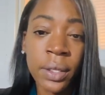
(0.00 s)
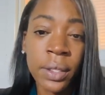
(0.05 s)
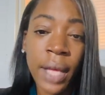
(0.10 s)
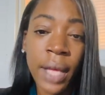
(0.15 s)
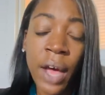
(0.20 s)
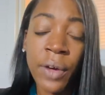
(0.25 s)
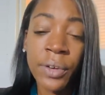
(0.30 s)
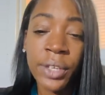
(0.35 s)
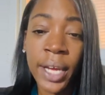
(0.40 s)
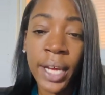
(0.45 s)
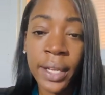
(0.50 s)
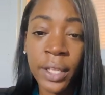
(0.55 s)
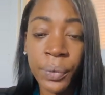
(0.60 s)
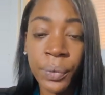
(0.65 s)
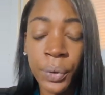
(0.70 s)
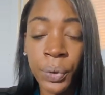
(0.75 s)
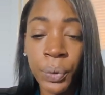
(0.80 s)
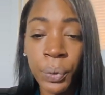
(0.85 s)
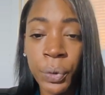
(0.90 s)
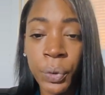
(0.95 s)
outside the
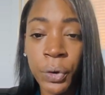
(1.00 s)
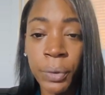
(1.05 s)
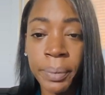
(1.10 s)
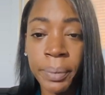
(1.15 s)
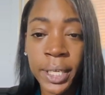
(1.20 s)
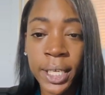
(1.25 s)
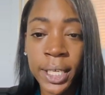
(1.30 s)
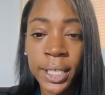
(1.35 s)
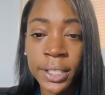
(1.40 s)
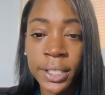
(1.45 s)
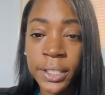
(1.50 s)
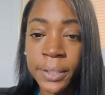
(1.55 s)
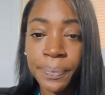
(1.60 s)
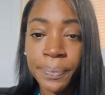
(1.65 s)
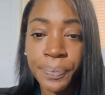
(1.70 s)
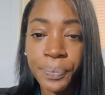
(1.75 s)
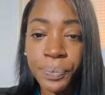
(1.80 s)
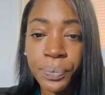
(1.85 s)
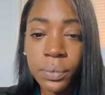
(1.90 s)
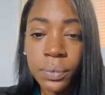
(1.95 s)
crew room, because
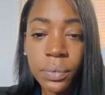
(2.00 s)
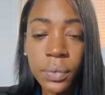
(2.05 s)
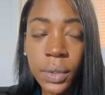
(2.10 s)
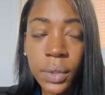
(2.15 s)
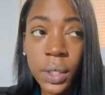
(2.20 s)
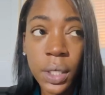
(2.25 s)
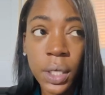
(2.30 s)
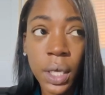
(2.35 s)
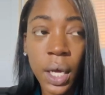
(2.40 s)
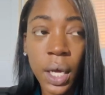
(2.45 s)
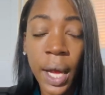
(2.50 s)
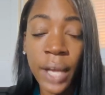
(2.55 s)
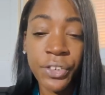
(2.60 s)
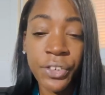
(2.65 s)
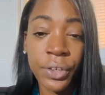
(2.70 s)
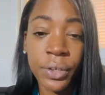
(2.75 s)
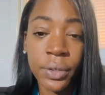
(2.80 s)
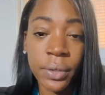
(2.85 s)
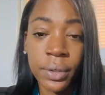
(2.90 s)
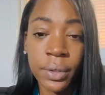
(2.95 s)
I
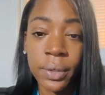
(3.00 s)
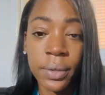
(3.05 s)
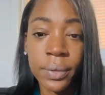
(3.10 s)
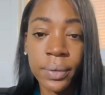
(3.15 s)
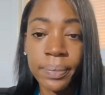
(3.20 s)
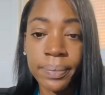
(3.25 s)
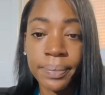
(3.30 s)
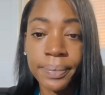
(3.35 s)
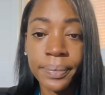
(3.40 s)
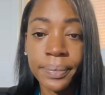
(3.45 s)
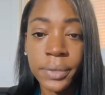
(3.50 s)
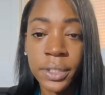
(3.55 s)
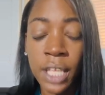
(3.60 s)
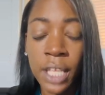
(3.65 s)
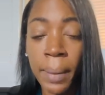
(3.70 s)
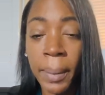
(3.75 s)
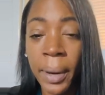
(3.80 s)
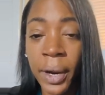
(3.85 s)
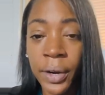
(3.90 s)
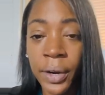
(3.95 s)
just
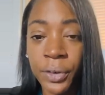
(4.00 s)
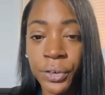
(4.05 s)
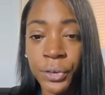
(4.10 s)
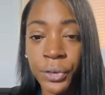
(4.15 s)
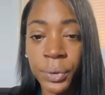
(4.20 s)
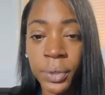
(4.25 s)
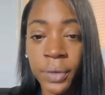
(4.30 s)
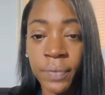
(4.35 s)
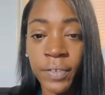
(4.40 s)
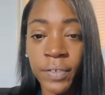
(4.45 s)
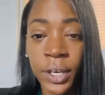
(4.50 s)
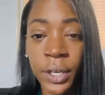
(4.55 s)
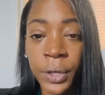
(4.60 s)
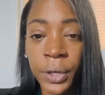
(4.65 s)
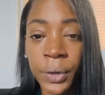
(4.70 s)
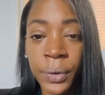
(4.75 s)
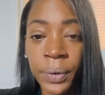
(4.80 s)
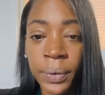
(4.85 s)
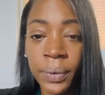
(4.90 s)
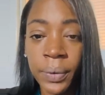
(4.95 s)
came out here to shoot this
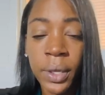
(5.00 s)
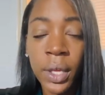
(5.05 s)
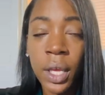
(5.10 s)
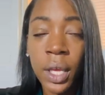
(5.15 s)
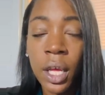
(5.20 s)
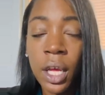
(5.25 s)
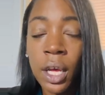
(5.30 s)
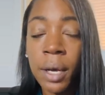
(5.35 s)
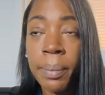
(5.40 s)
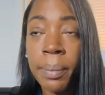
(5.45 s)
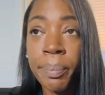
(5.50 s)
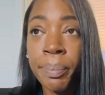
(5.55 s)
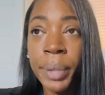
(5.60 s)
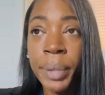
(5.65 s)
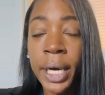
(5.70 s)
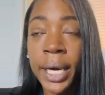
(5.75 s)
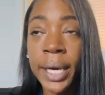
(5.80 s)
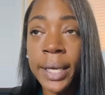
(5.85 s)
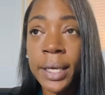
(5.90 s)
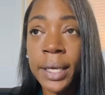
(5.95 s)
video.
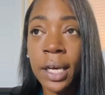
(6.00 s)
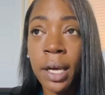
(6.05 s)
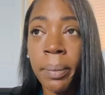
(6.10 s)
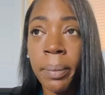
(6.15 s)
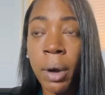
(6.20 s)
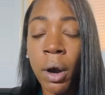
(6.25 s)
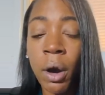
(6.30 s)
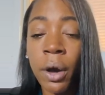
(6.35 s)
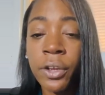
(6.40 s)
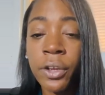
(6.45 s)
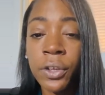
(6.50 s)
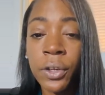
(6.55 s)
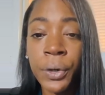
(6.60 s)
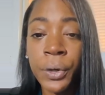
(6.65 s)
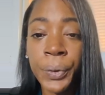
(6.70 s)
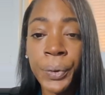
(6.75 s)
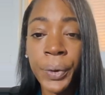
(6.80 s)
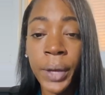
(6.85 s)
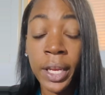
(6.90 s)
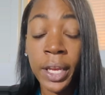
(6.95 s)
But
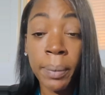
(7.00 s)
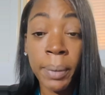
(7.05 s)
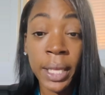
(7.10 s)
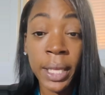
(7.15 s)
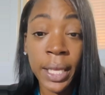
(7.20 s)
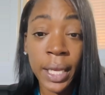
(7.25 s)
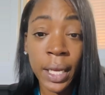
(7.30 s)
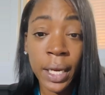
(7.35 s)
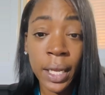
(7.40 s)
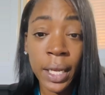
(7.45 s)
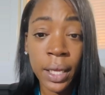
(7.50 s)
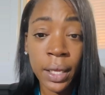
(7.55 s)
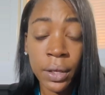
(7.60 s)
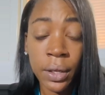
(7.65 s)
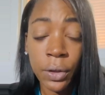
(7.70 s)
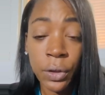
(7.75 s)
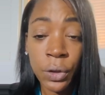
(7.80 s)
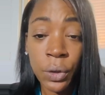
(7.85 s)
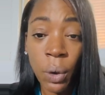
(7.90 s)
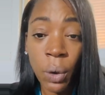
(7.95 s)
also, in the
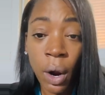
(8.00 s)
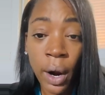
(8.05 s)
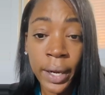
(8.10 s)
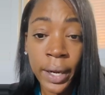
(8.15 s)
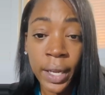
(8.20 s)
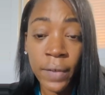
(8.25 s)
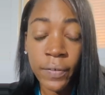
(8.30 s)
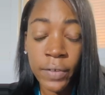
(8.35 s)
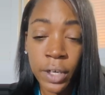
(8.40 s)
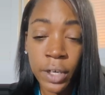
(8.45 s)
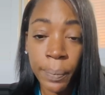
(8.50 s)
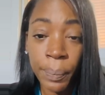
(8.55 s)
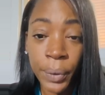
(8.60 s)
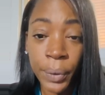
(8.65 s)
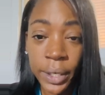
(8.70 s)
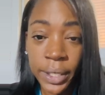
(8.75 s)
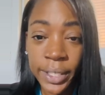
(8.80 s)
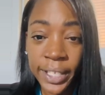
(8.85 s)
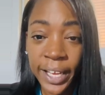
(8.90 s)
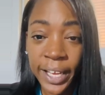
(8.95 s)
beginning, you are given a
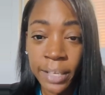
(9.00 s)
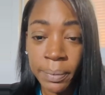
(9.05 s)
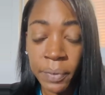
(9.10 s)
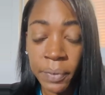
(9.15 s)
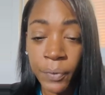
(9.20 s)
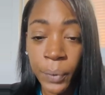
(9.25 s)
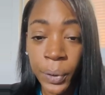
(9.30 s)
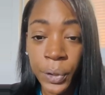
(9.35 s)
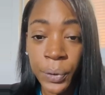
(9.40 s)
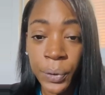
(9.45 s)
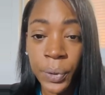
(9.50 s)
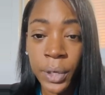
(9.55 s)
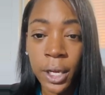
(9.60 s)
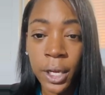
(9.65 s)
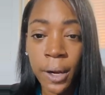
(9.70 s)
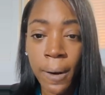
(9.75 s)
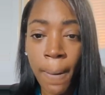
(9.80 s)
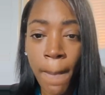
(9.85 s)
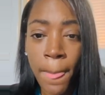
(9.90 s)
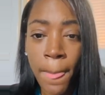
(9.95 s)
pretest before you
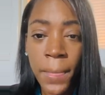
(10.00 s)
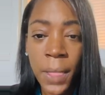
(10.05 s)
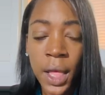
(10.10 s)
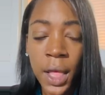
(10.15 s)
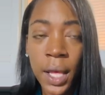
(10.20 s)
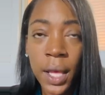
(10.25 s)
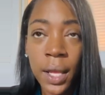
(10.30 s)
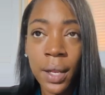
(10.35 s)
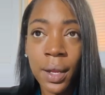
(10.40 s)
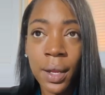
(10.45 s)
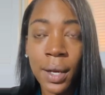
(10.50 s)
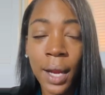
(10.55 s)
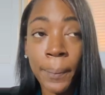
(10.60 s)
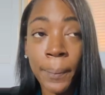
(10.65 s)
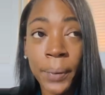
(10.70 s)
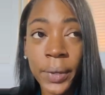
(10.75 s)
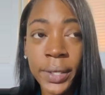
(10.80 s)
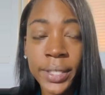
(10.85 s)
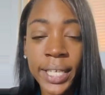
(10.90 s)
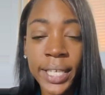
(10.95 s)
come. And that
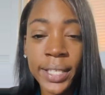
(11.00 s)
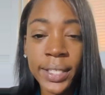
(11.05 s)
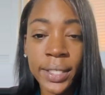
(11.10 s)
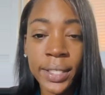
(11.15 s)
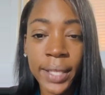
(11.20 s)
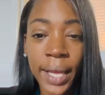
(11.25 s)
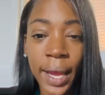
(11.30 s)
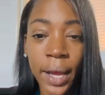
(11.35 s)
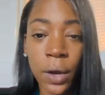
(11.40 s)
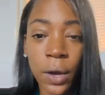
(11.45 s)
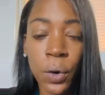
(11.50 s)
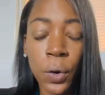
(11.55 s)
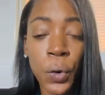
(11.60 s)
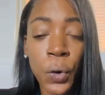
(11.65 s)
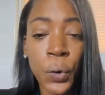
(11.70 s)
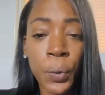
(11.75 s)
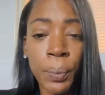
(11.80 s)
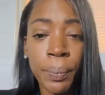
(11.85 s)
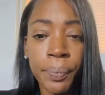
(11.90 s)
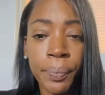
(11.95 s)
pretest is at
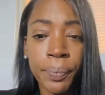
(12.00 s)
home.